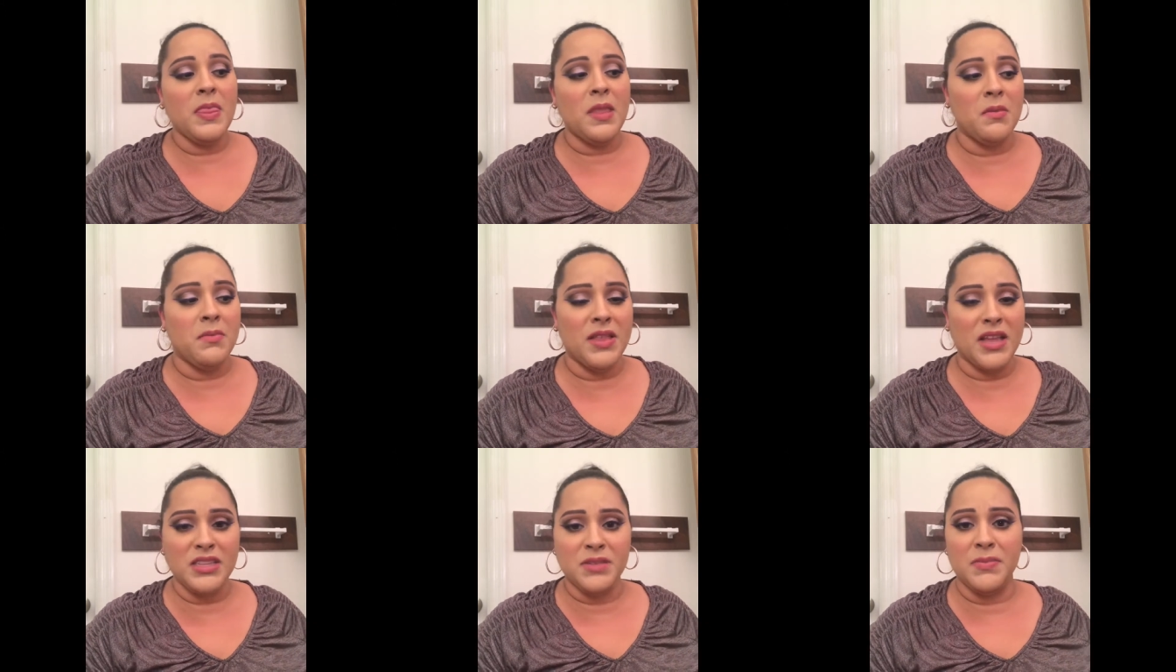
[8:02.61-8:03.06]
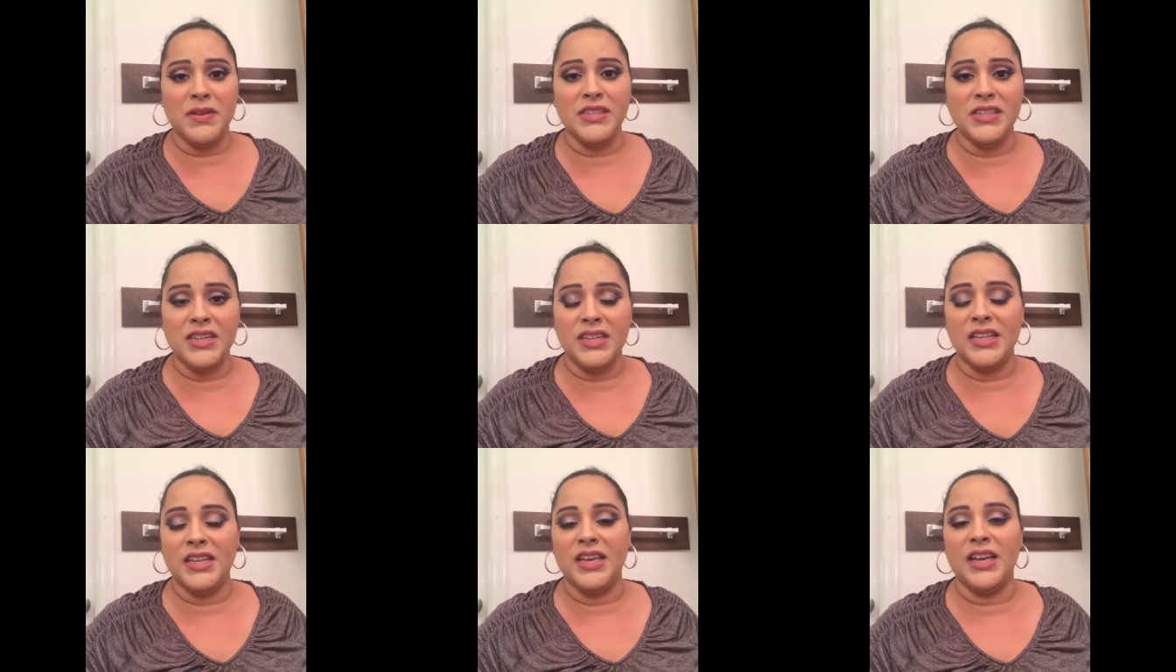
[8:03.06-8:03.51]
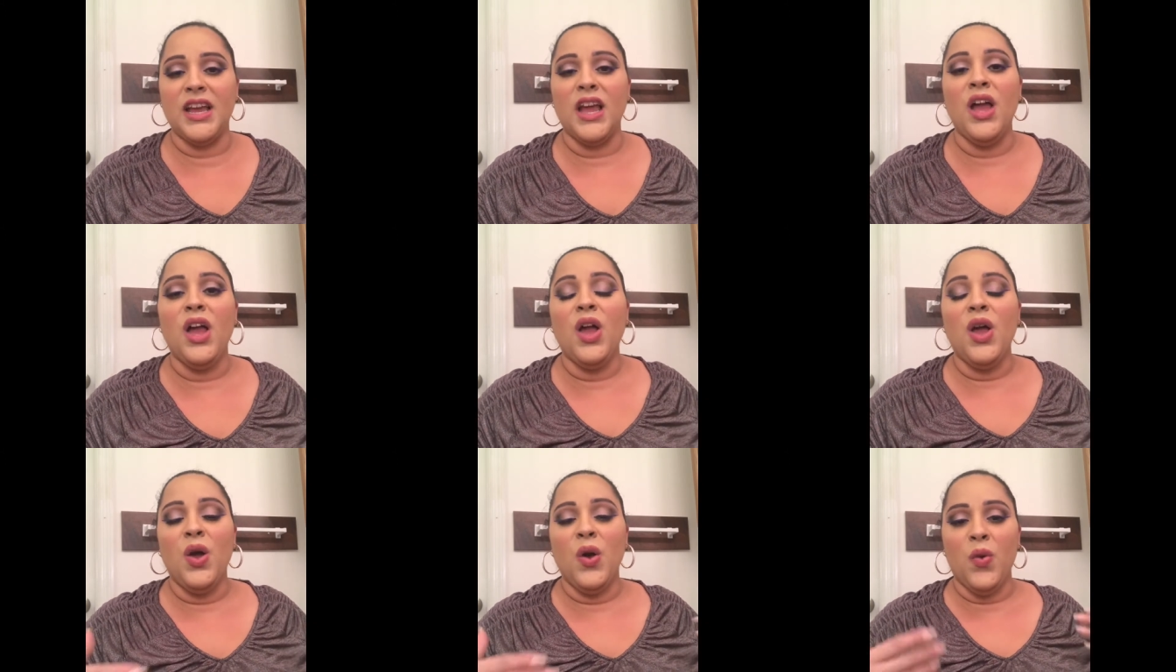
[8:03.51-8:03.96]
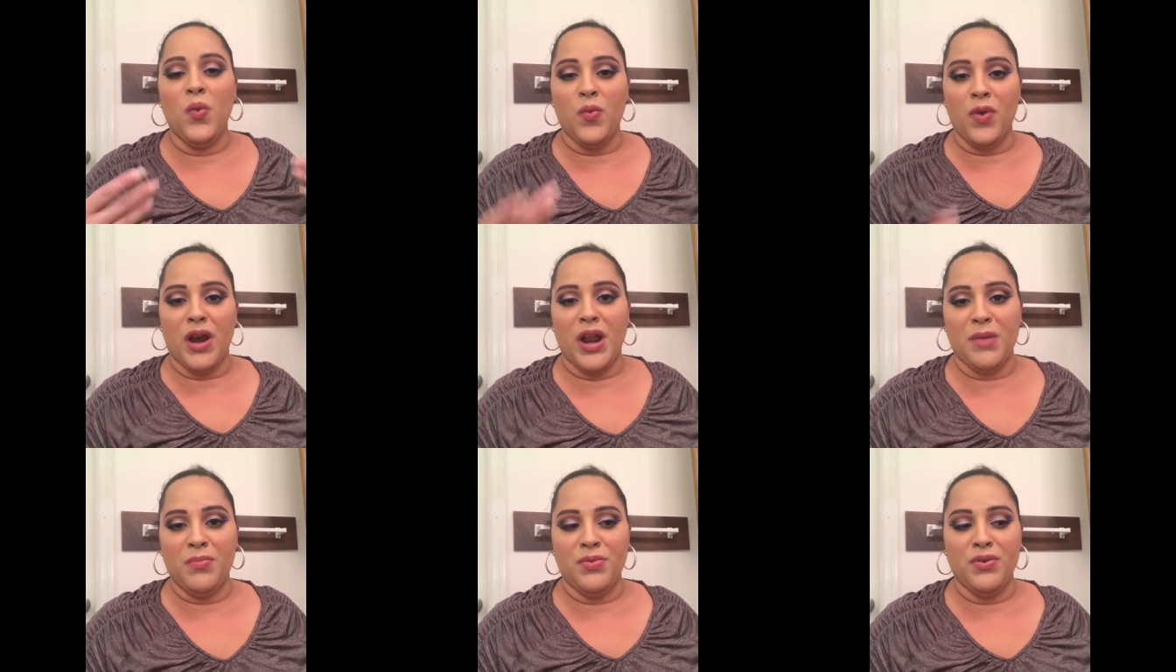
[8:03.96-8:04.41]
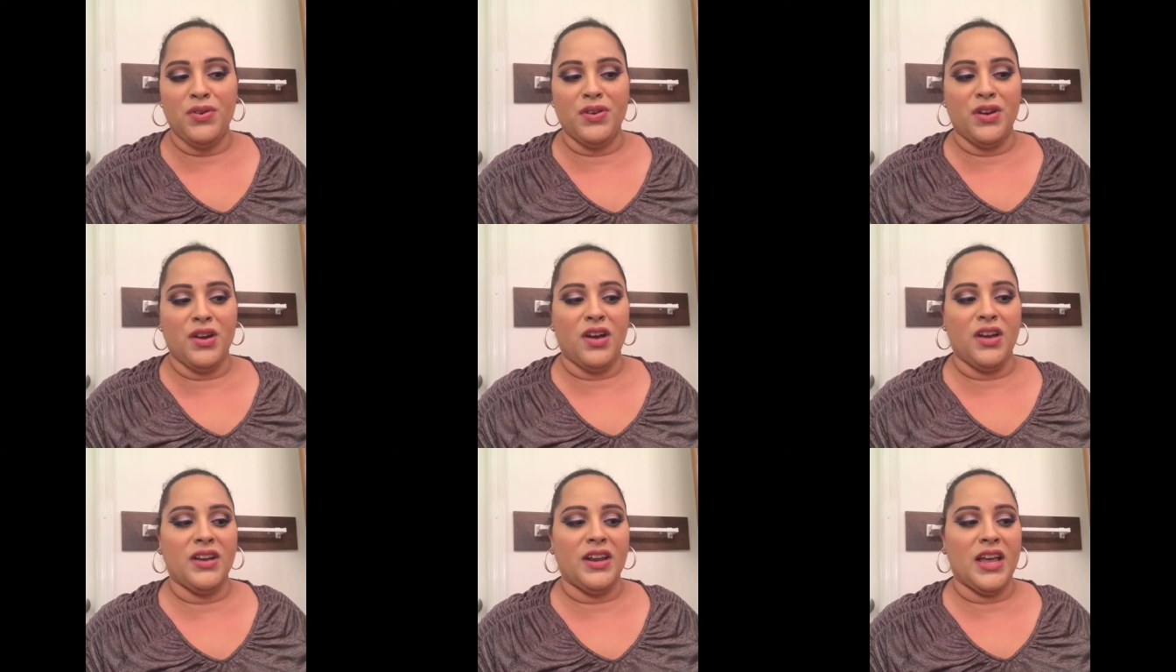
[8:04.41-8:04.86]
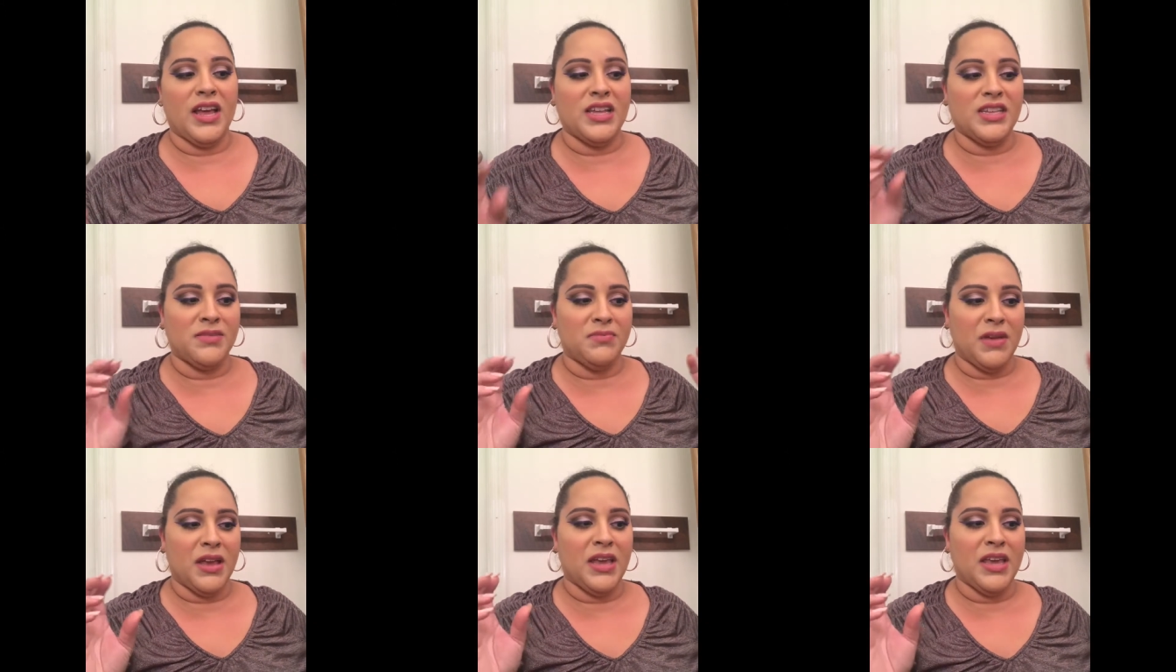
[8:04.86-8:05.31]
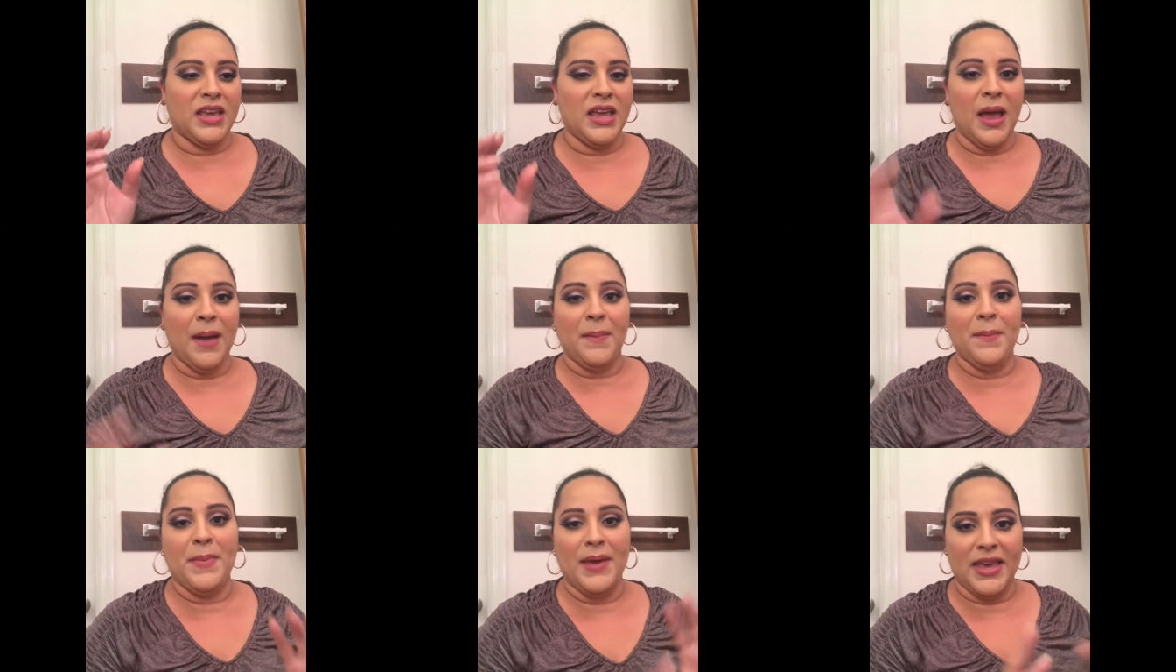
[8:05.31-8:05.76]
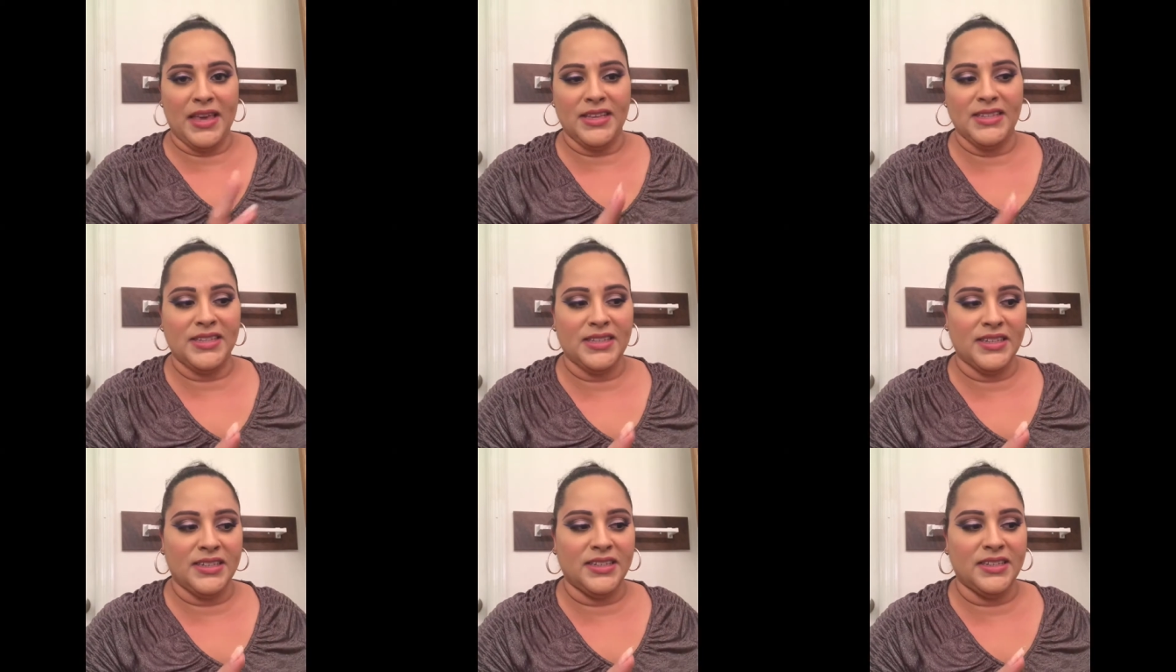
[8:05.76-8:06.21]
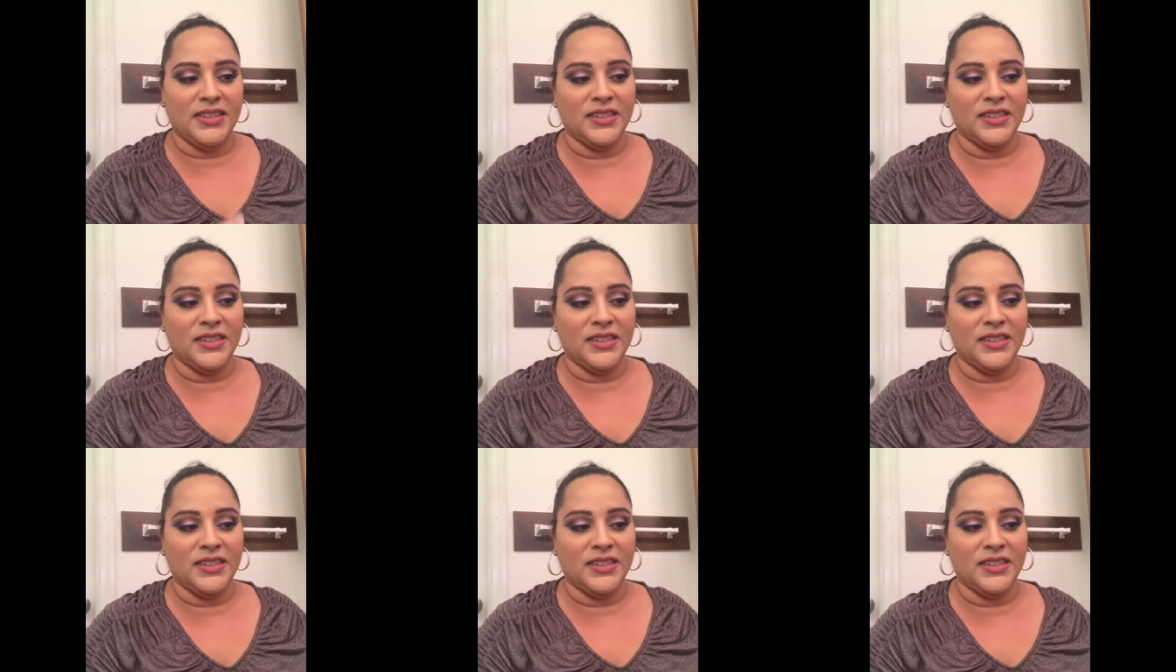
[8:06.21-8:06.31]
that's basically what I put on as my base.